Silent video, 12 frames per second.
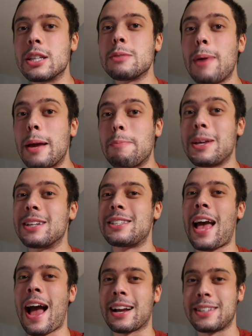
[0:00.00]
This might be a
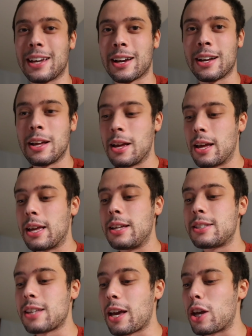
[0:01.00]
tactic.
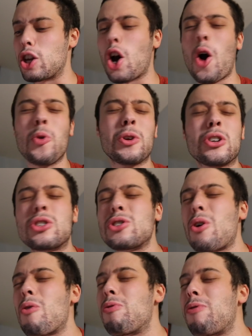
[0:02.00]
He's saying, yo, you're so